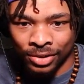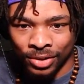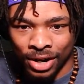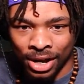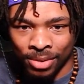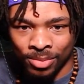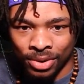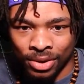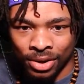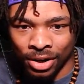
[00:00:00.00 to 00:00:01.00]
Crap.
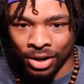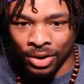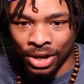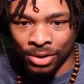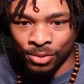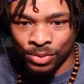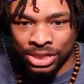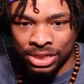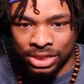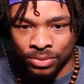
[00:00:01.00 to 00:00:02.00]
Oh, and we
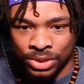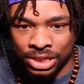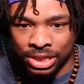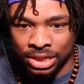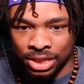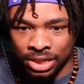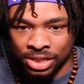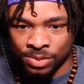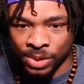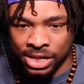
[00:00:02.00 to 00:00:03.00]
did we did get the
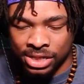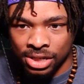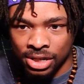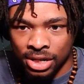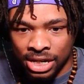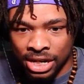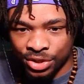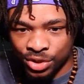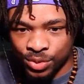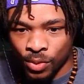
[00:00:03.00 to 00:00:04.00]
space. Yeah,
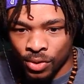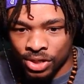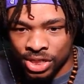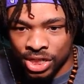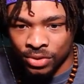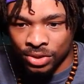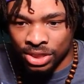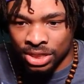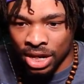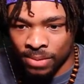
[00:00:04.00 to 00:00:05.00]
there's more
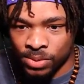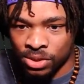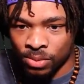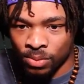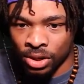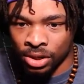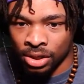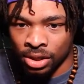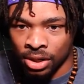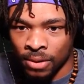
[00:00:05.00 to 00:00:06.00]
secret tapes
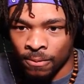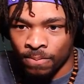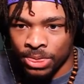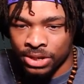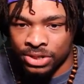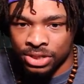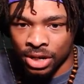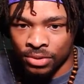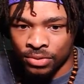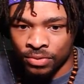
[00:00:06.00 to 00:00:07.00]
somewhere. It's just
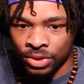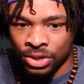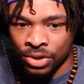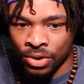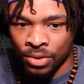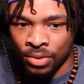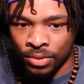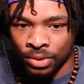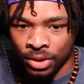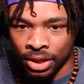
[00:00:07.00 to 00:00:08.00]
I don't really
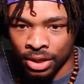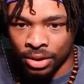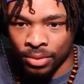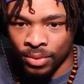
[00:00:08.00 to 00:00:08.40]
know like